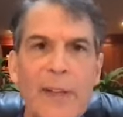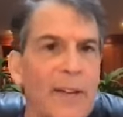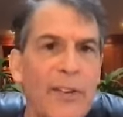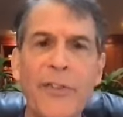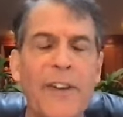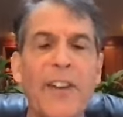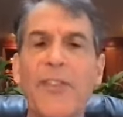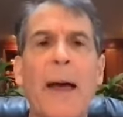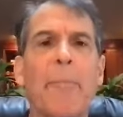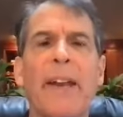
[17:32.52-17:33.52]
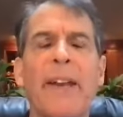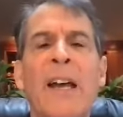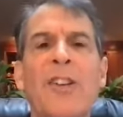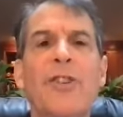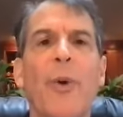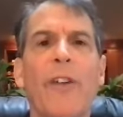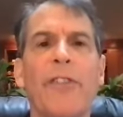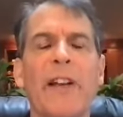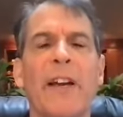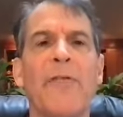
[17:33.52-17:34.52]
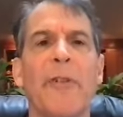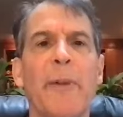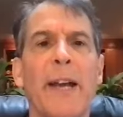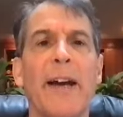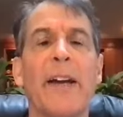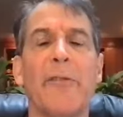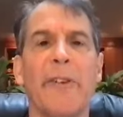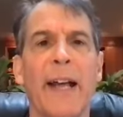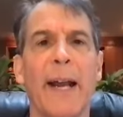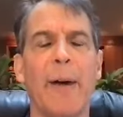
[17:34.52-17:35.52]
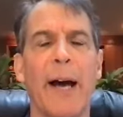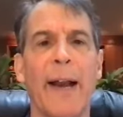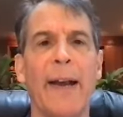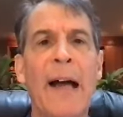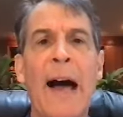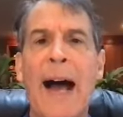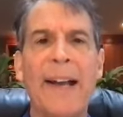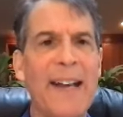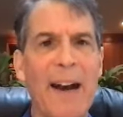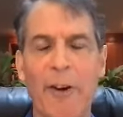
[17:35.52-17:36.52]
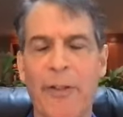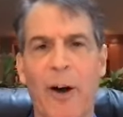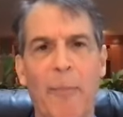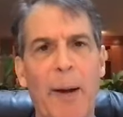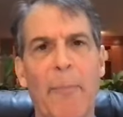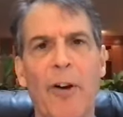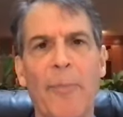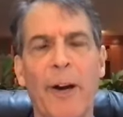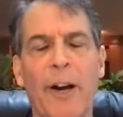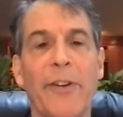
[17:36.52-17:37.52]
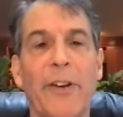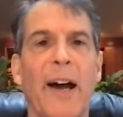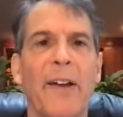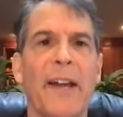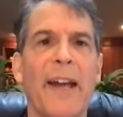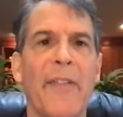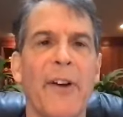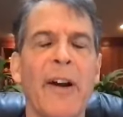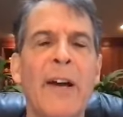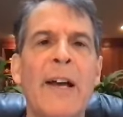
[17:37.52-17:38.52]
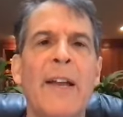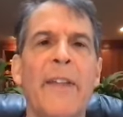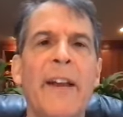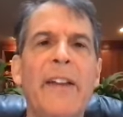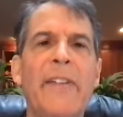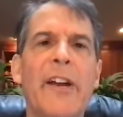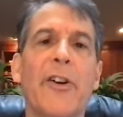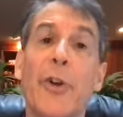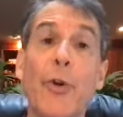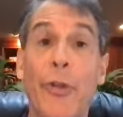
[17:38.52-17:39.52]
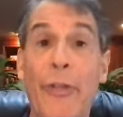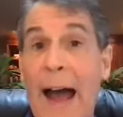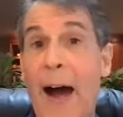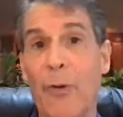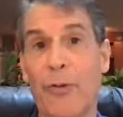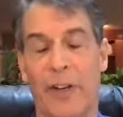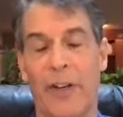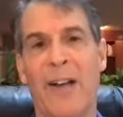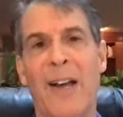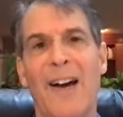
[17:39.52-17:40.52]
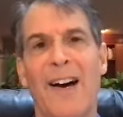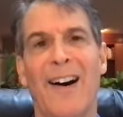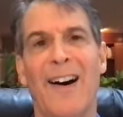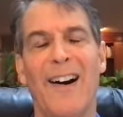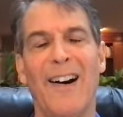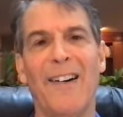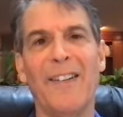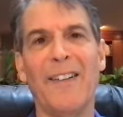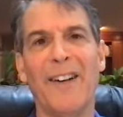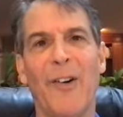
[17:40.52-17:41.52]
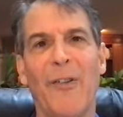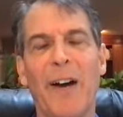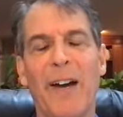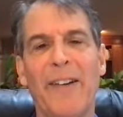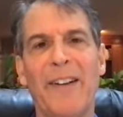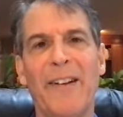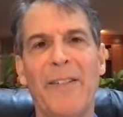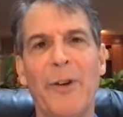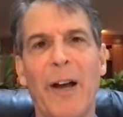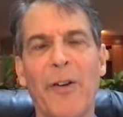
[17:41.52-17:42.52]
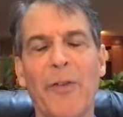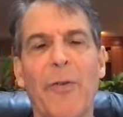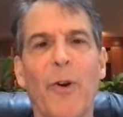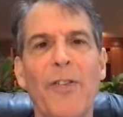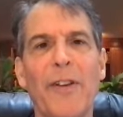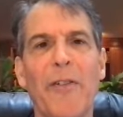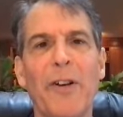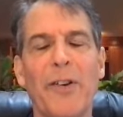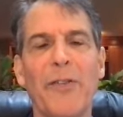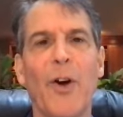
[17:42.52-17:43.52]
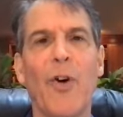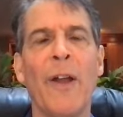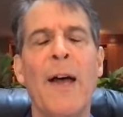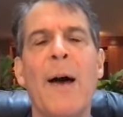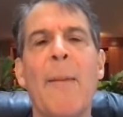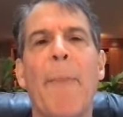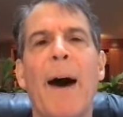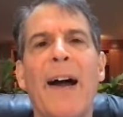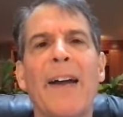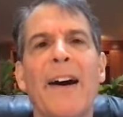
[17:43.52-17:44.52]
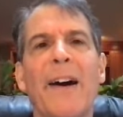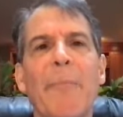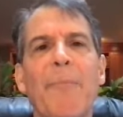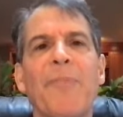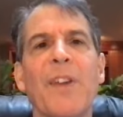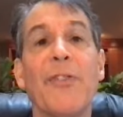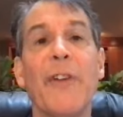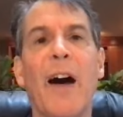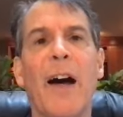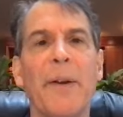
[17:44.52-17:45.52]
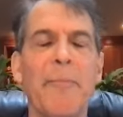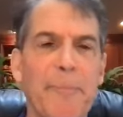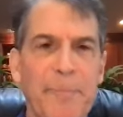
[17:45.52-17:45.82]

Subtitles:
Just accepted she wasn't looking for me, I could forget about it. I never thought my birth parents had gotten together. Then in the year 2000, when I was 47 years old, my son,